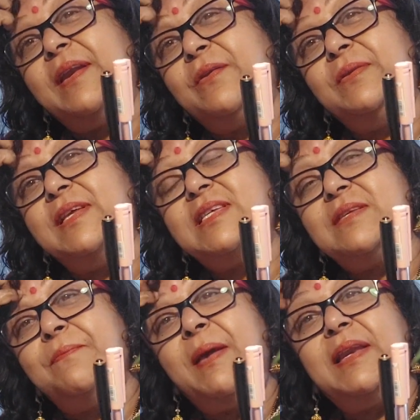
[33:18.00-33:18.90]
this
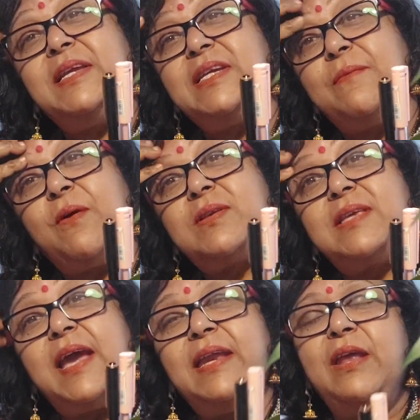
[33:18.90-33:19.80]
magnesium
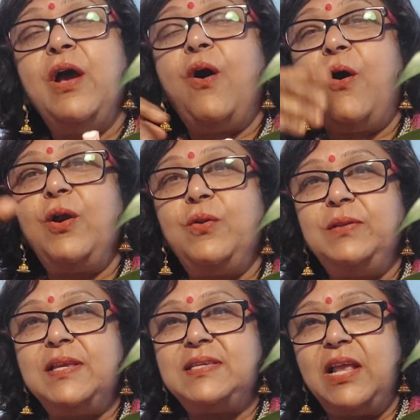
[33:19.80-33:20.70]
oxide or to
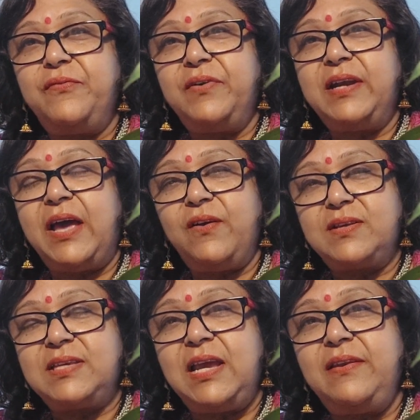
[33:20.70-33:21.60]
this sulfur
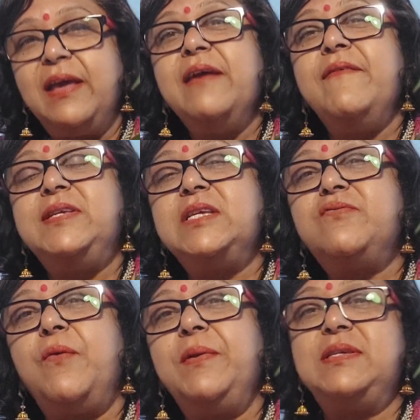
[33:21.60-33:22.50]
dioxide which is
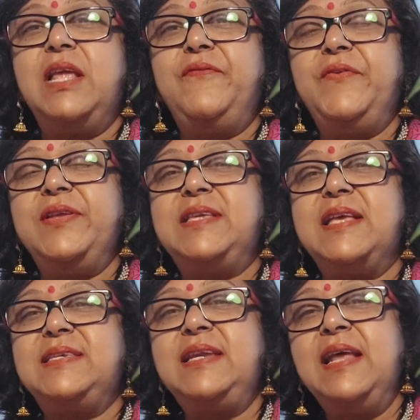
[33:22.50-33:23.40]
forming sulfurous
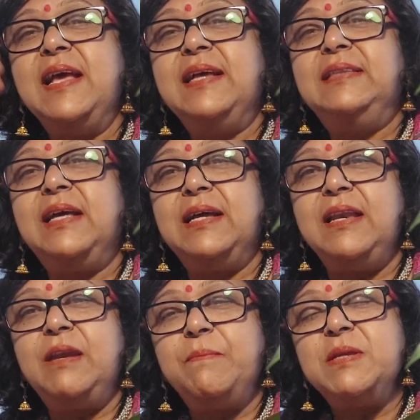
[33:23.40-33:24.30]
acid, the
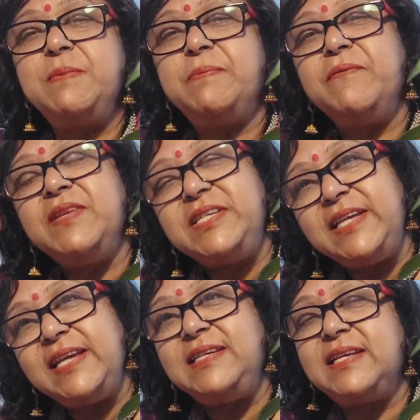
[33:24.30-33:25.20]
litmus paper will
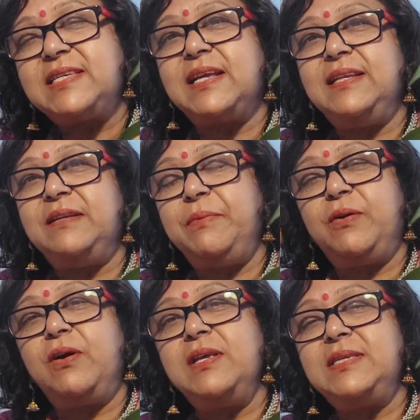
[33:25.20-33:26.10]
change its color
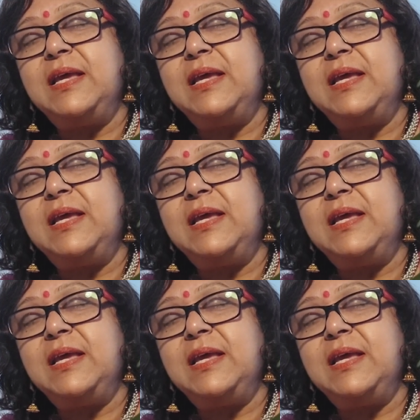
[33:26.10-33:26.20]
because